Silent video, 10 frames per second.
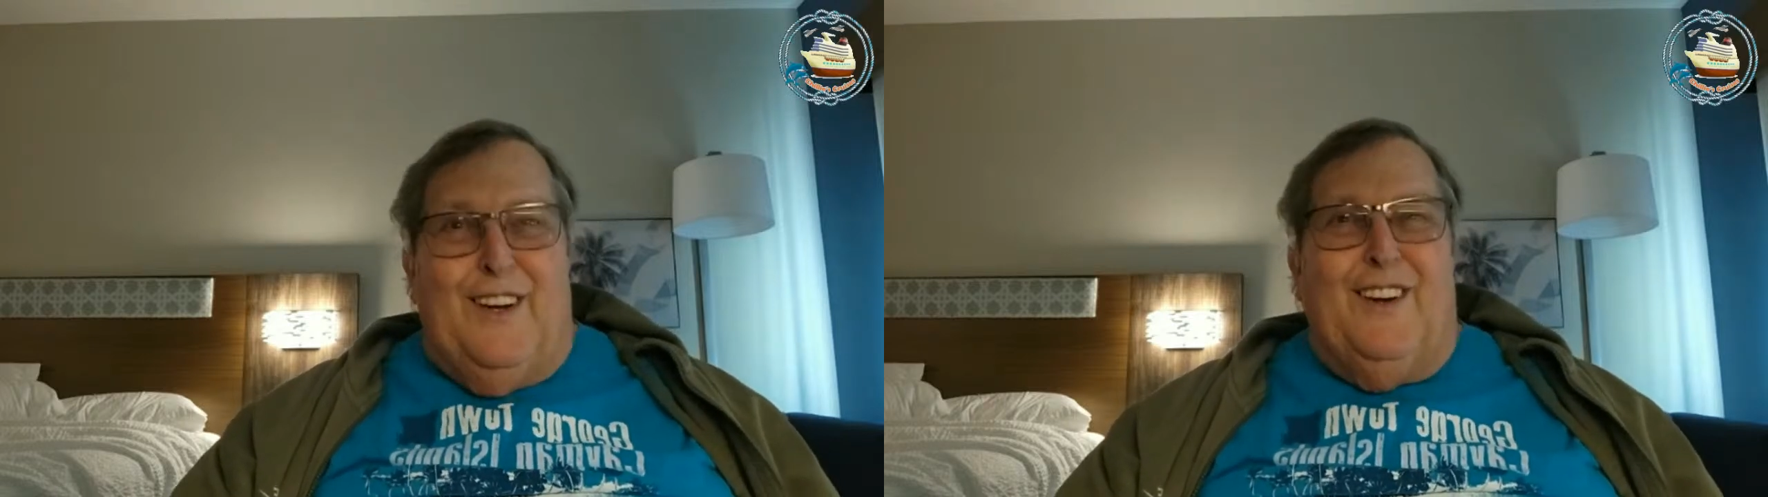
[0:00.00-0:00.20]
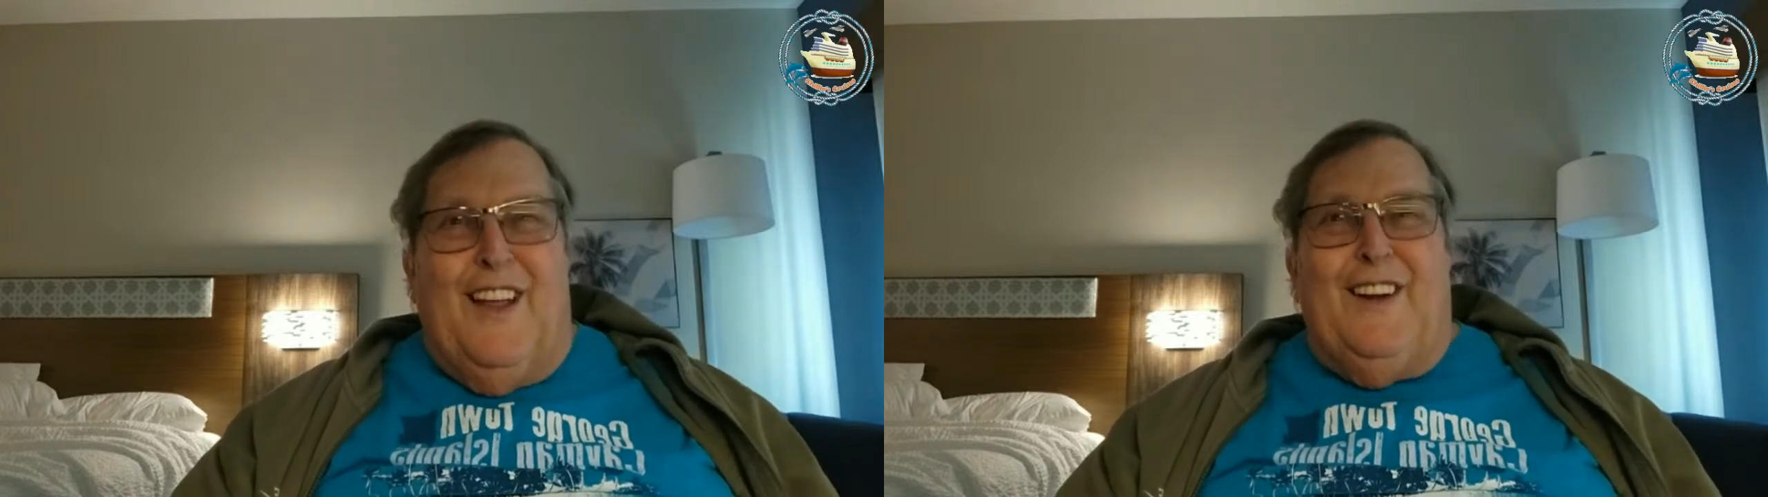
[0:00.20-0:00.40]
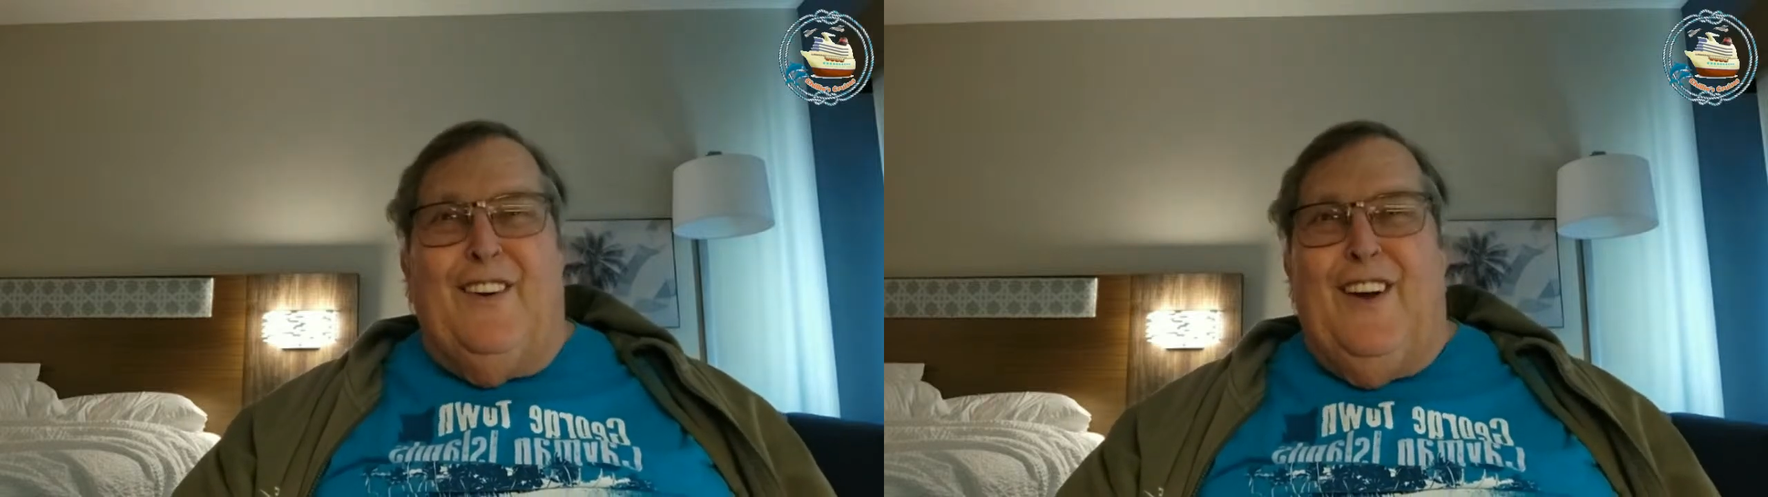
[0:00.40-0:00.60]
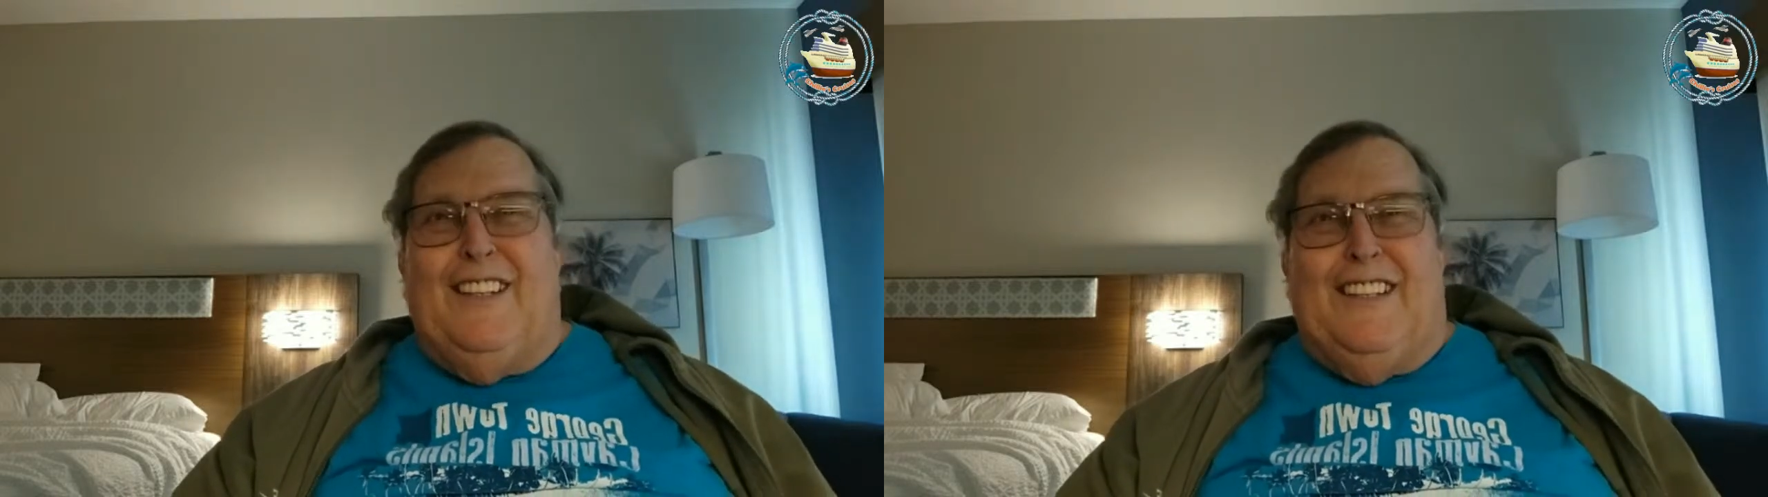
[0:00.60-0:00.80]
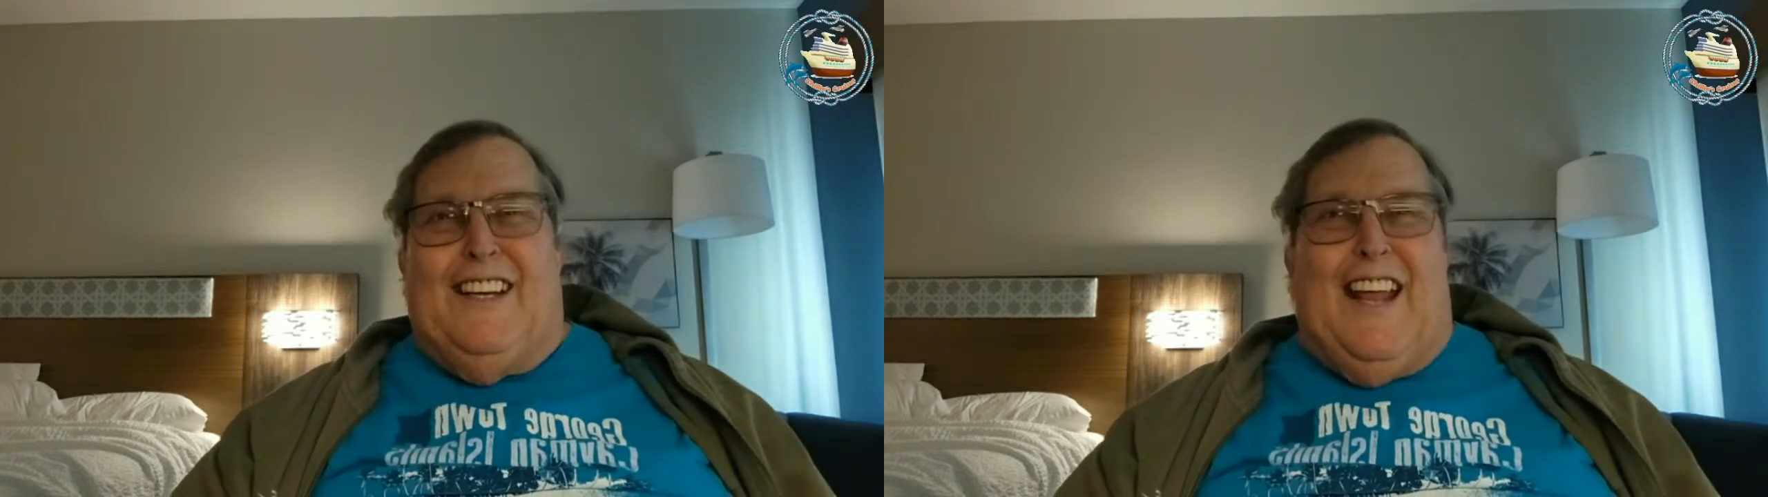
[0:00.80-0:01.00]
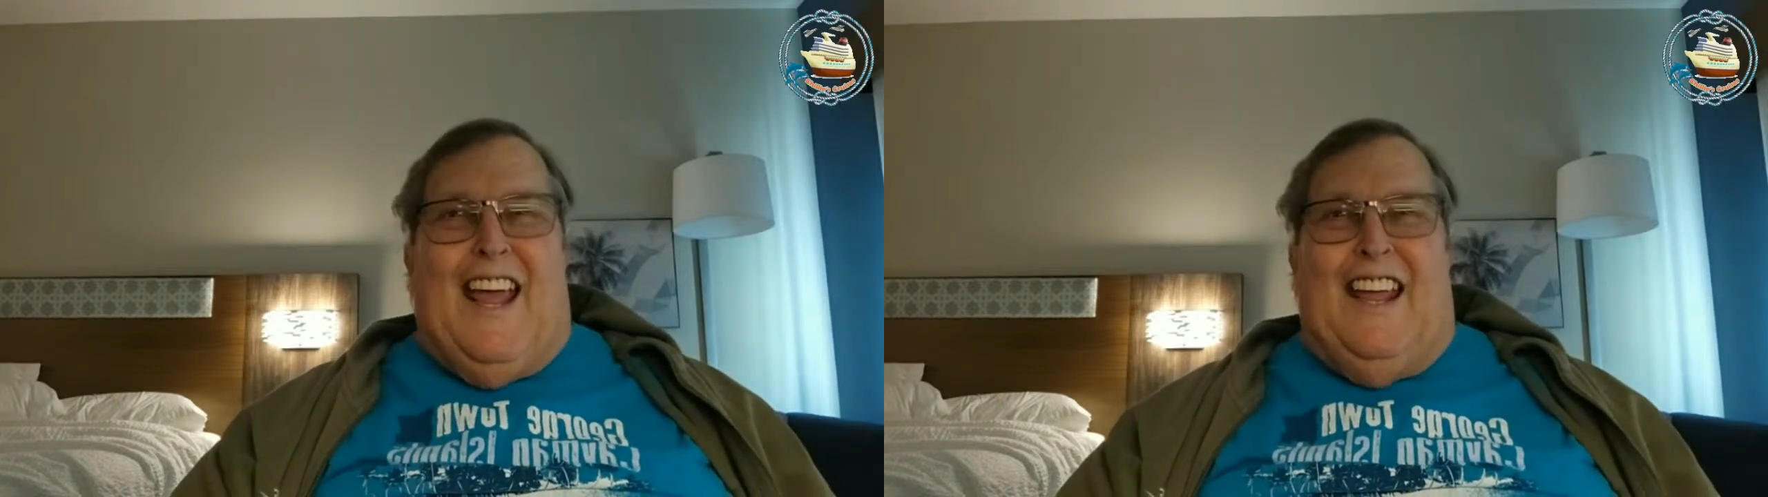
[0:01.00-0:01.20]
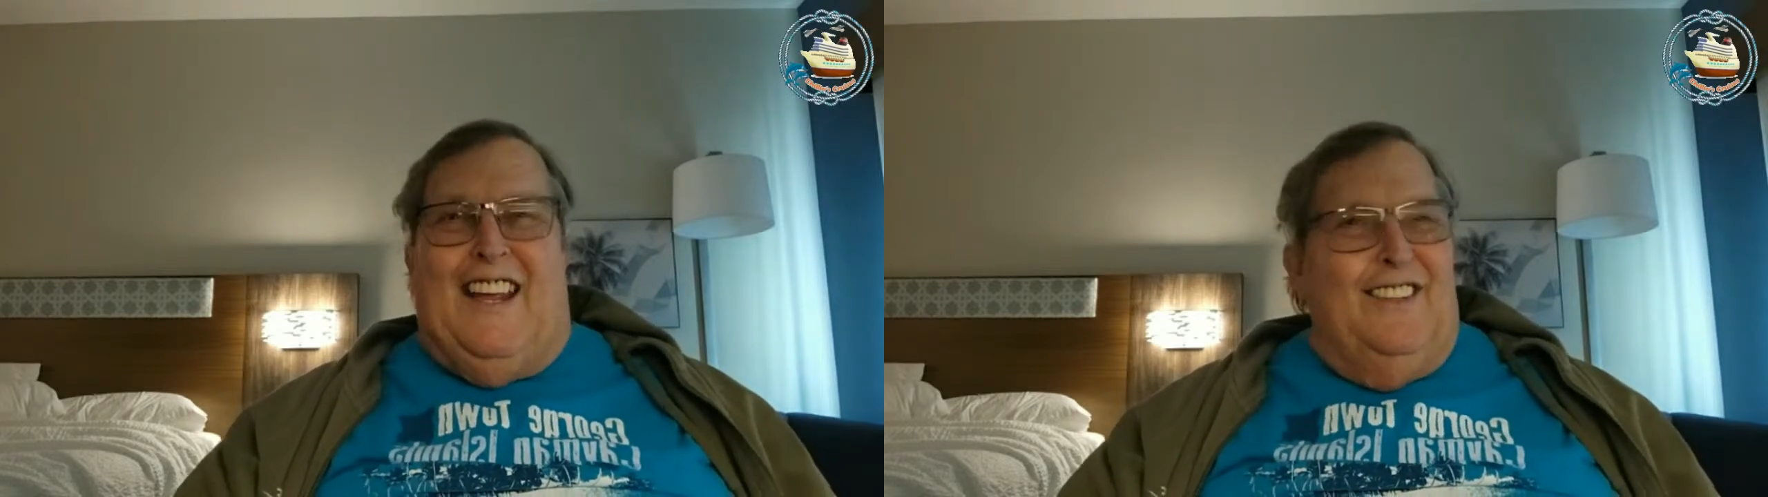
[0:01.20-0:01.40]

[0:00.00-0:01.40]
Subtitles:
here later on today.